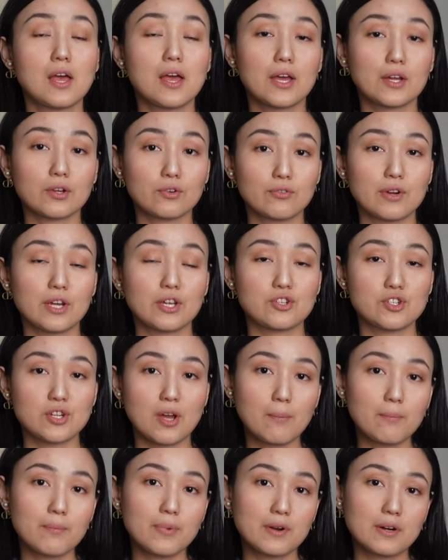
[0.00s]
a gray
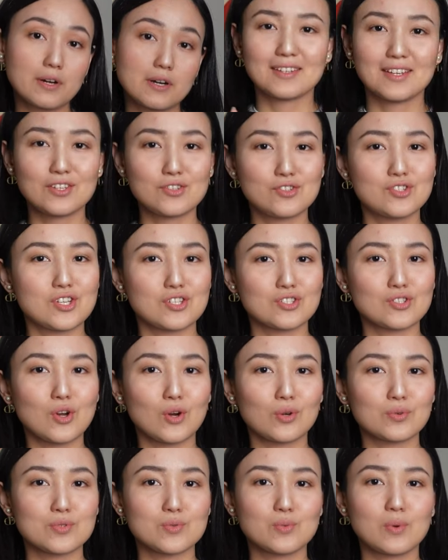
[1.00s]
jumper. It just
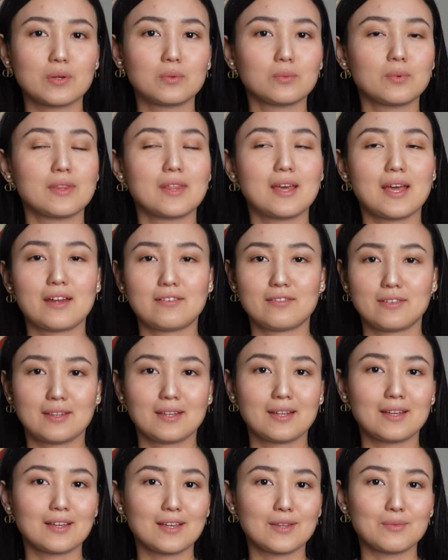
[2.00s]
goes well with
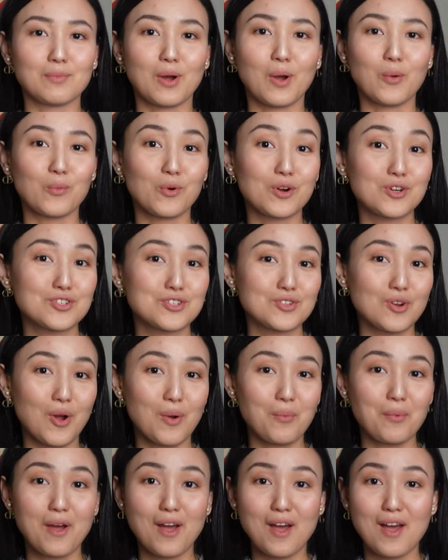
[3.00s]
everything in my
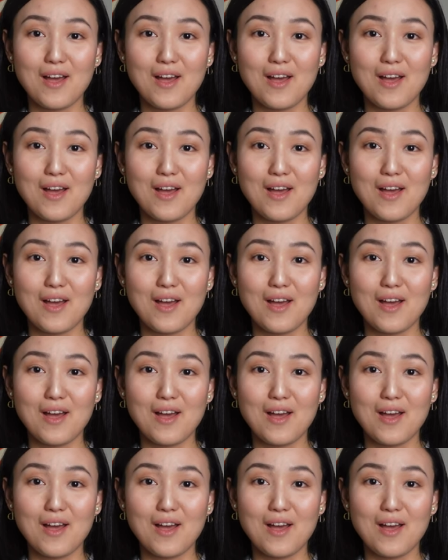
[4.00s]
wardrobe,